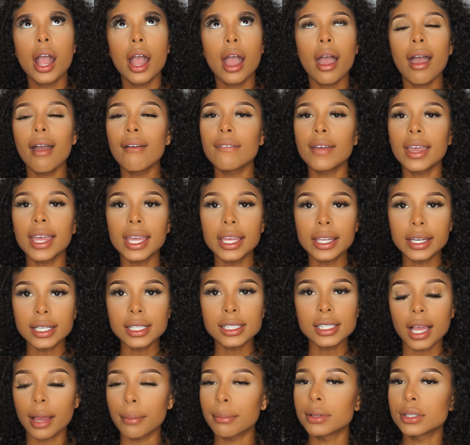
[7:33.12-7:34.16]
have
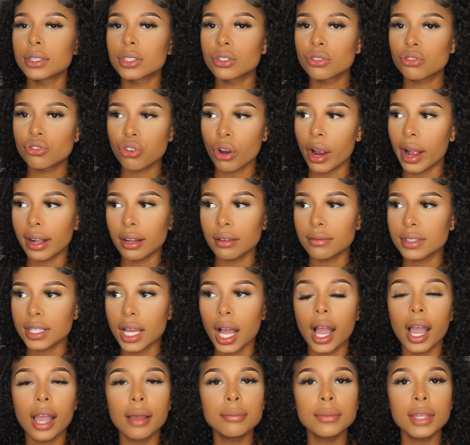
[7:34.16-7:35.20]
any type of track of
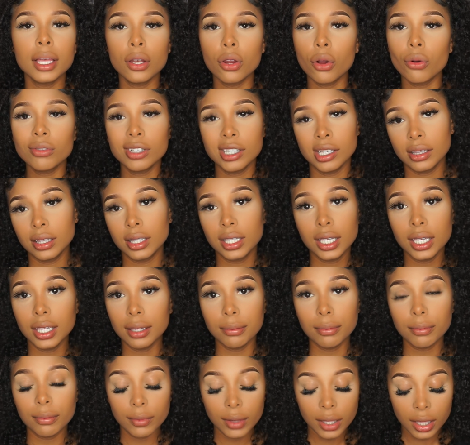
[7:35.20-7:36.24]
time. They don't
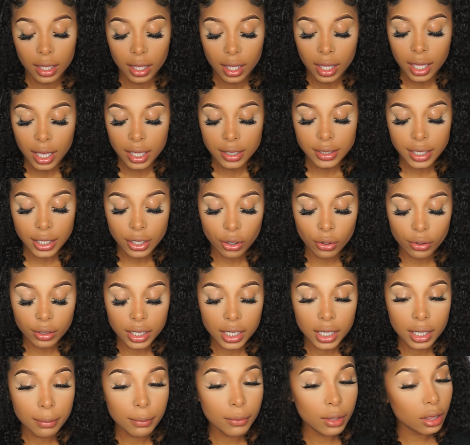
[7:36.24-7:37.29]

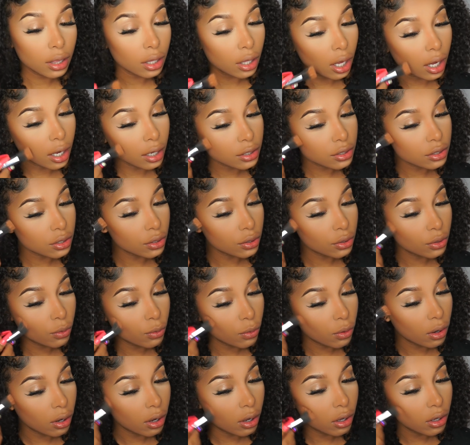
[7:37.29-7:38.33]
keep clocks on the
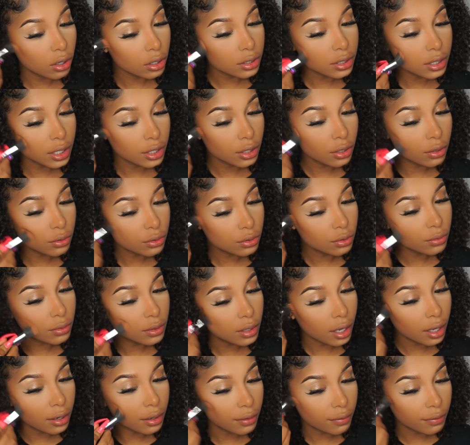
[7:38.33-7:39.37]
walls. They don't do
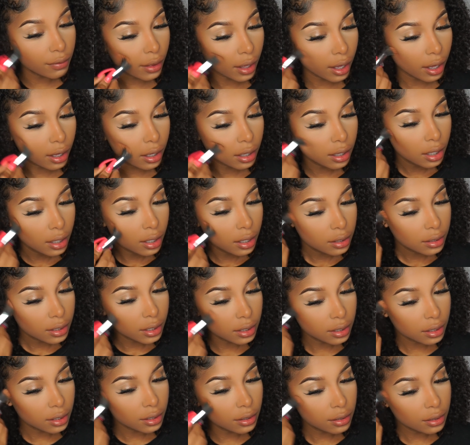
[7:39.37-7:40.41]
none of that.
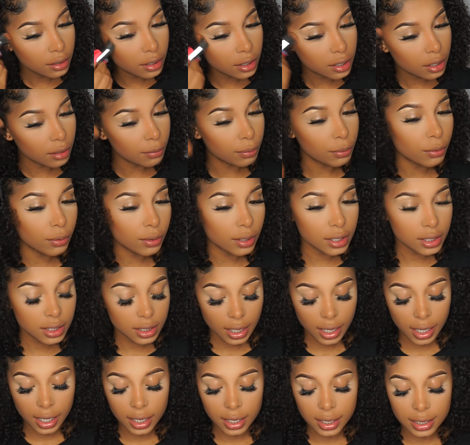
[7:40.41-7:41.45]
They literally keep you in a
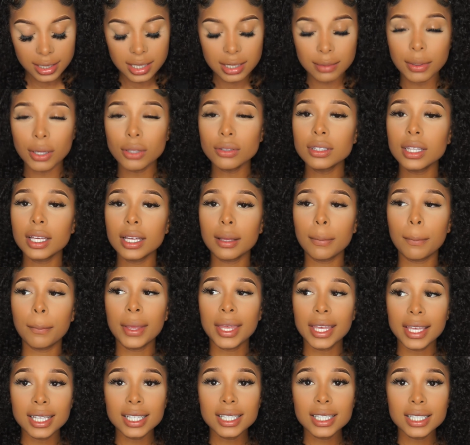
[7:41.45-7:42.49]
tank. It smelled like
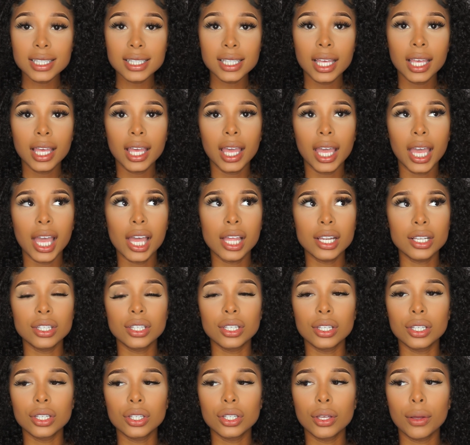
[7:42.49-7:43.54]
piss
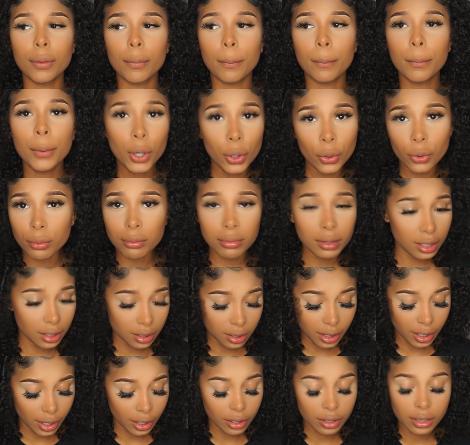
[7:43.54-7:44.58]
and poop
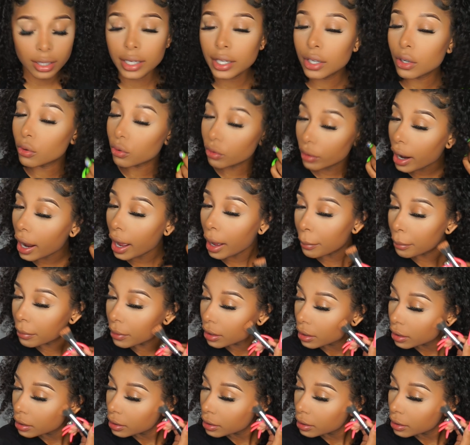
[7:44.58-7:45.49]
in there, like crap.